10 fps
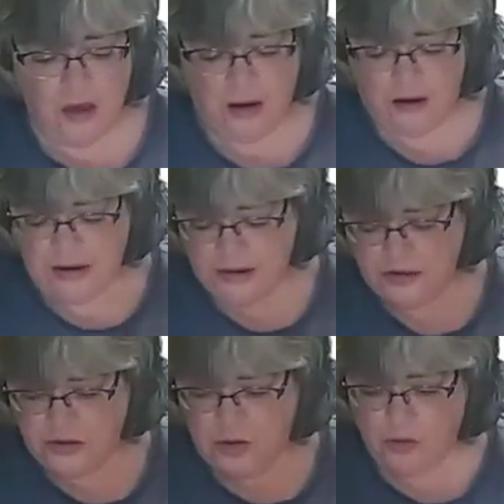Alright,
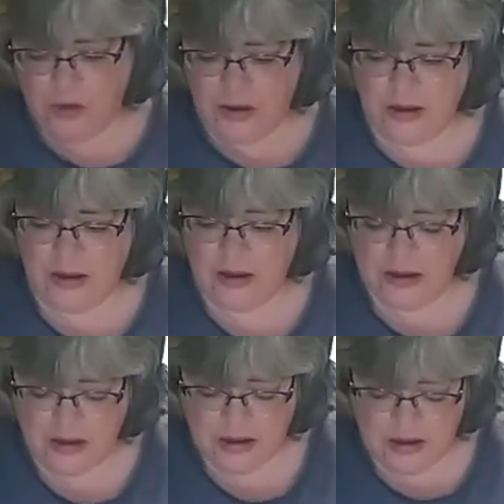so
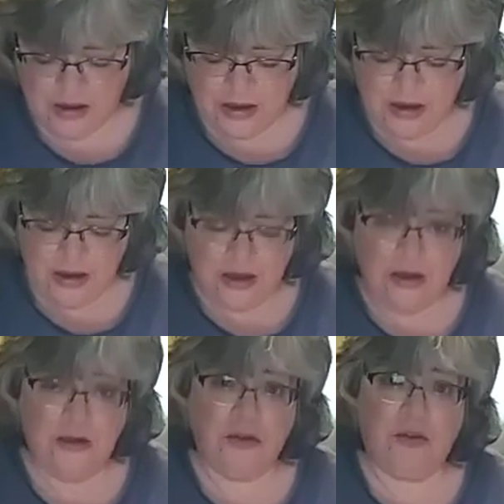I
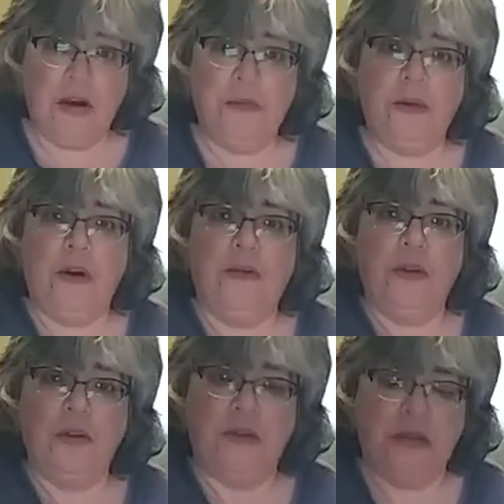just grabbed off a
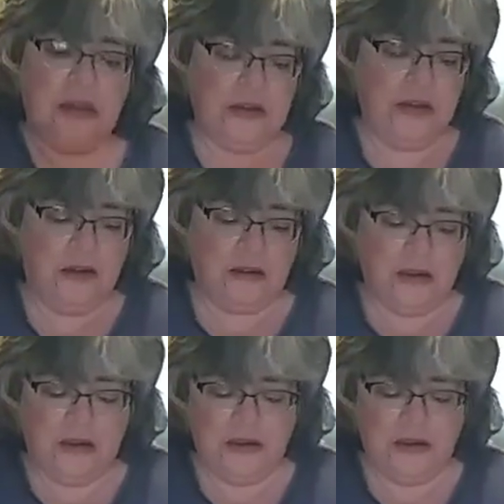good size hunk,